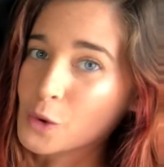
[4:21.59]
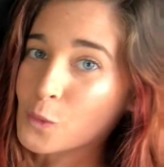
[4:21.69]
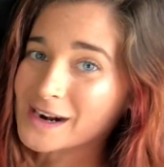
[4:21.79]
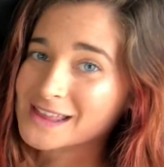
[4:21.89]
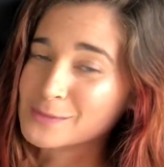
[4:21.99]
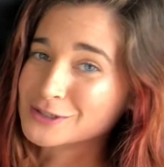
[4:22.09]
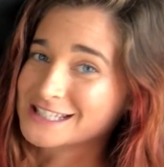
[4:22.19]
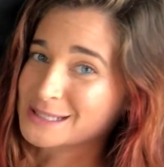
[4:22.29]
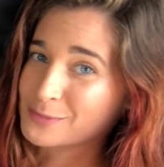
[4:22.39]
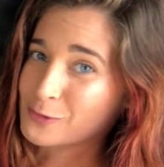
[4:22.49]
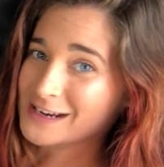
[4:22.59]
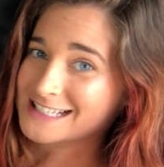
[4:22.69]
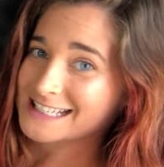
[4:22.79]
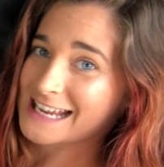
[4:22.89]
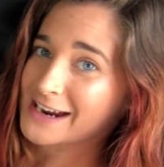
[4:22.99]
One of the most simple
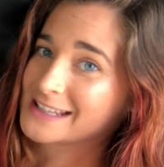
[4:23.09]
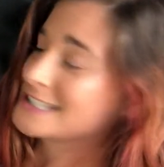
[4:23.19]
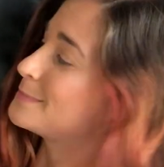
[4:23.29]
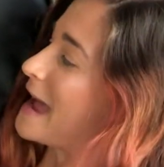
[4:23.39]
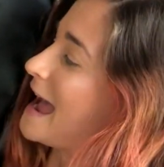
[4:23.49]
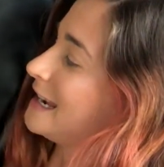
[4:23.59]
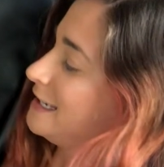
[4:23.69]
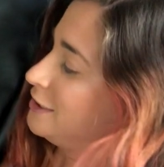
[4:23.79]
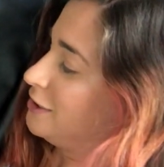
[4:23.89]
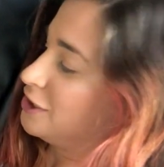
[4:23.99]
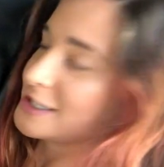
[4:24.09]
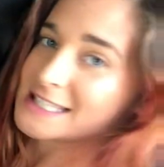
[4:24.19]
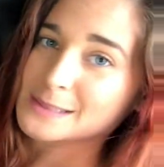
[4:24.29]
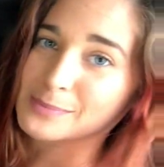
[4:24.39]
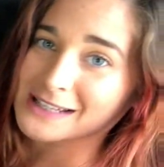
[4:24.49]
ways to carry this bag is to
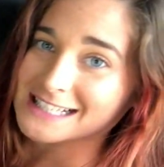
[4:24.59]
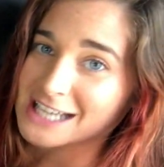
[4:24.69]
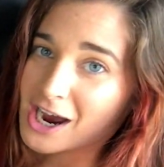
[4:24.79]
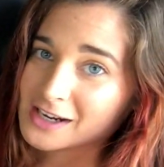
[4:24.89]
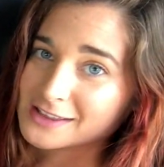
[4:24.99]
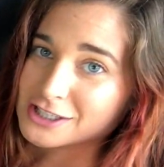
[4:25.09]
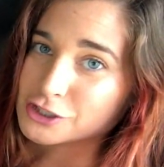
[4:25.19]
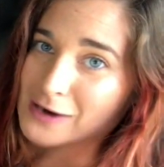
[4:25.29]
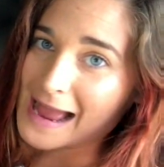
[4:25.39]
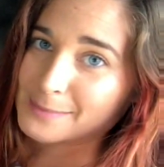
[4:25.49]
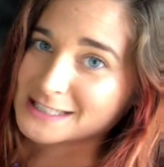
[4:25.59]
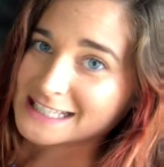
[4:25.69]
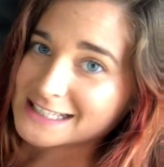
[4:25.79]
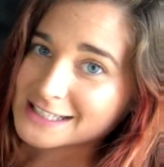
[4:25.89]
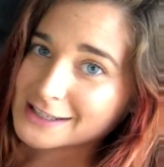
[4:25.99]
just simply tuck the straps
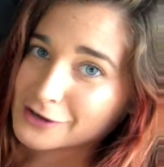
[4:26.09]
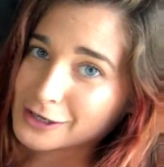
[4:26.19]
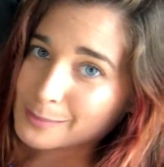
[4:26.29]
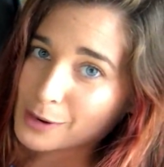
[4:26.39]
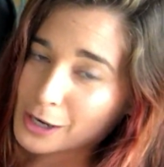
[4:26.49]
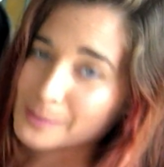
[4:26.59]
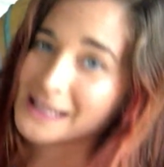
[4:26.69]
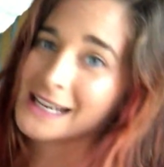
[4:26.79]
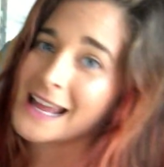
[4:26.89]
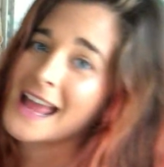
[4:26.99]
into their compartment